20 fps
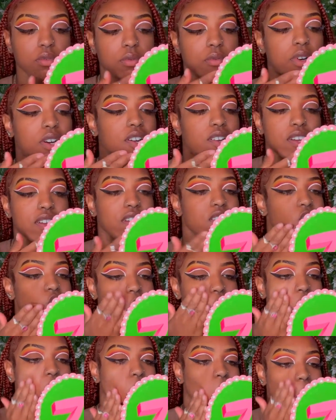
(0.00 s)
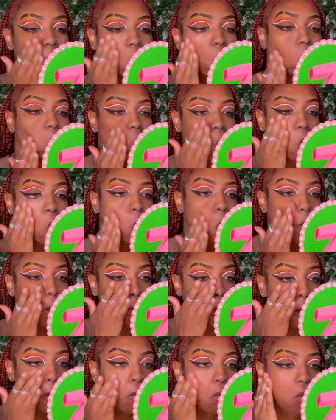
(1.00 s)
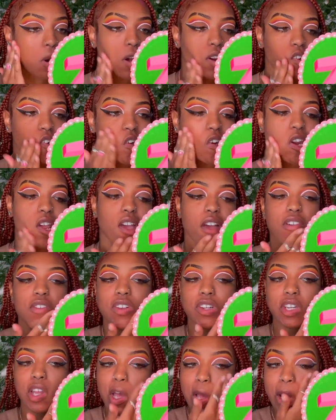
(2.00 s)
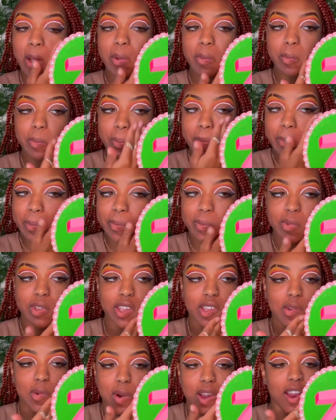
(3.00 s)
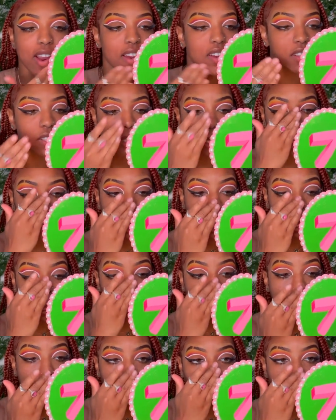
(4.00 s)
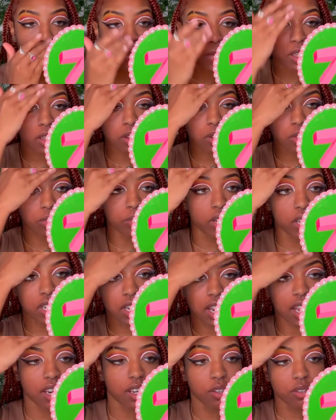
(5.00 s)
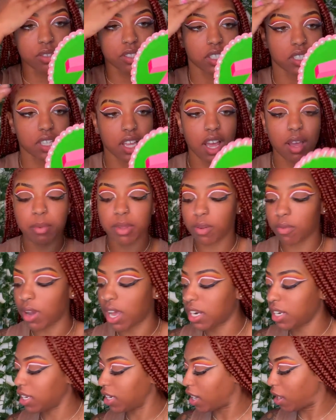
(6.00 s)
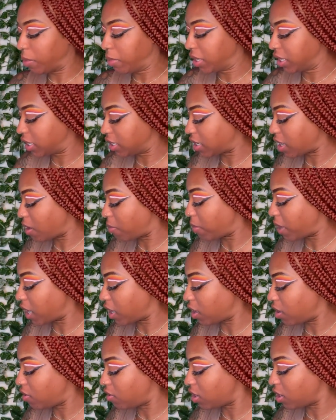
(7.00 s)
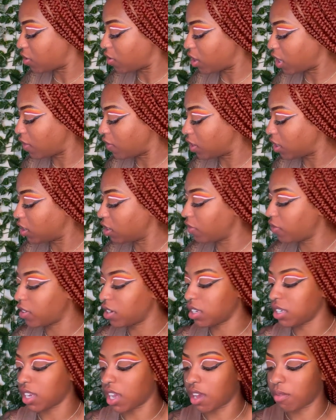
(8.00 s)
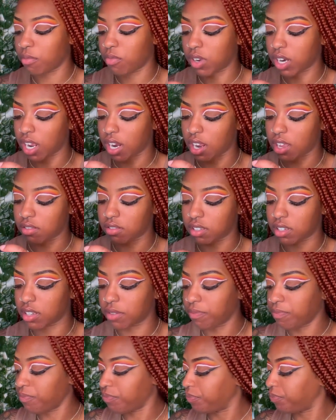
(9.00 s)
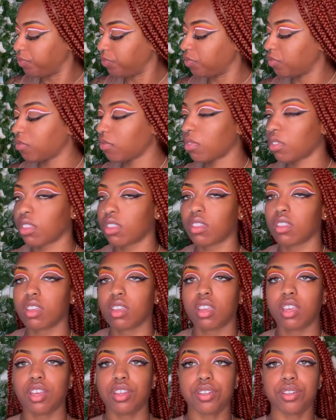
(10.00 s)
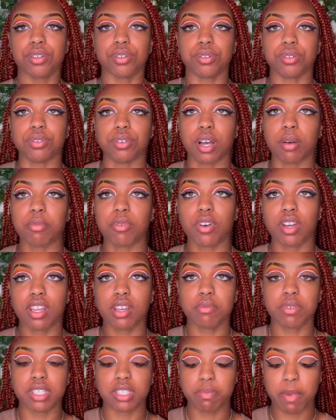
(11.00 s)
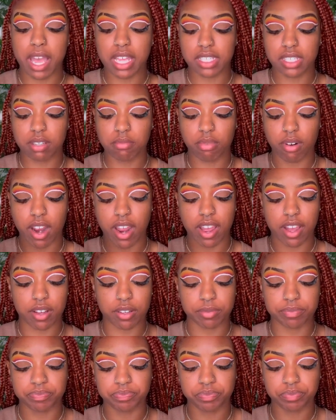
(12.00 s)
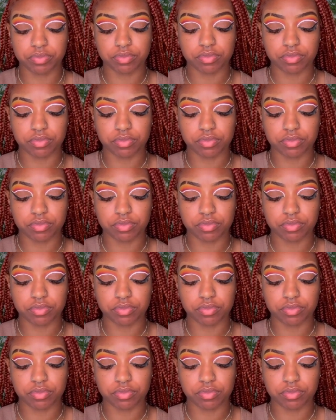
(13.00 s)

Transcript: what? Why didn't I have a top? And where is the top? When did I lose the top and why didn't I put the top back on it or even look for the top when I lost it? Anywho, I'm going in with Spicy Brown.